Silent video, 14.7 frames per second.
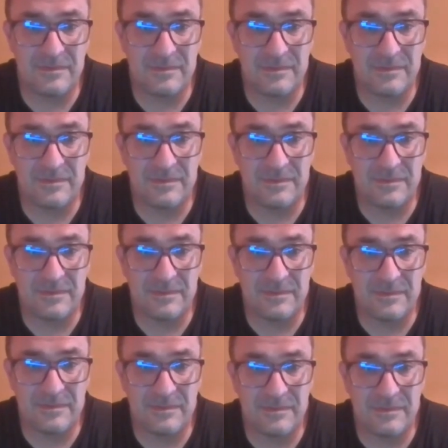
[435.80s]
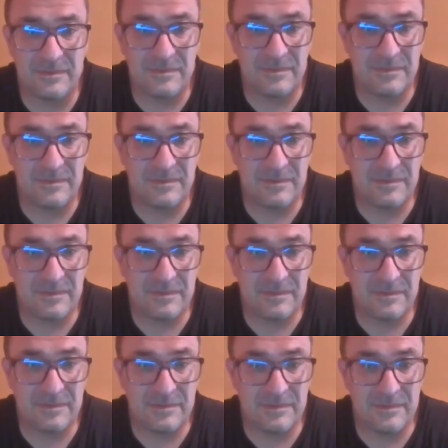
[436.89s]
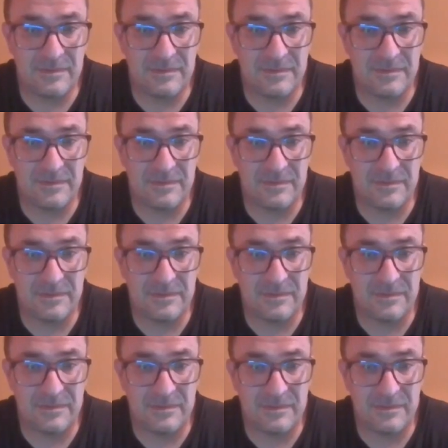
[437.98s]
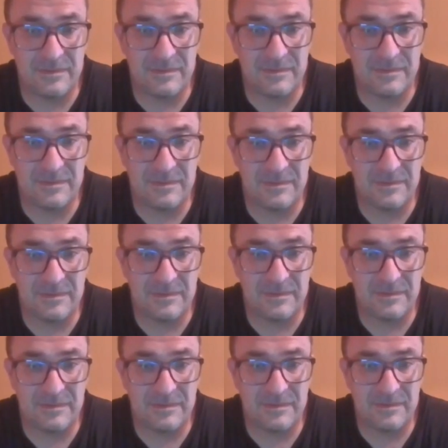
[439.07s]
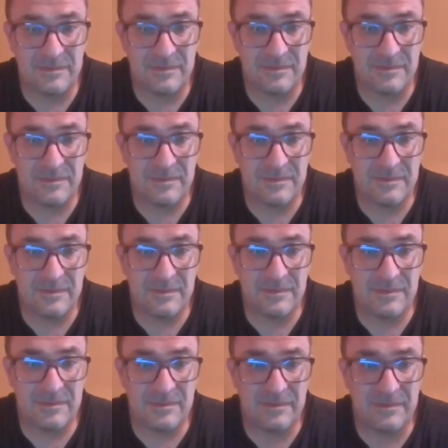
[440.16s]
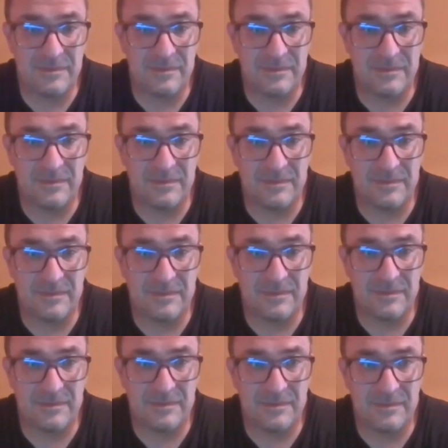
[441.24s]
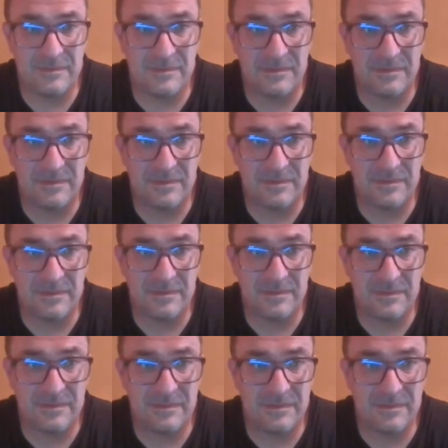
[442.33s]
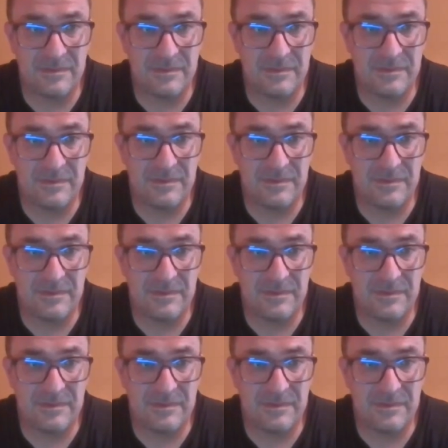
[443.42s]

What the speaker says: (silent)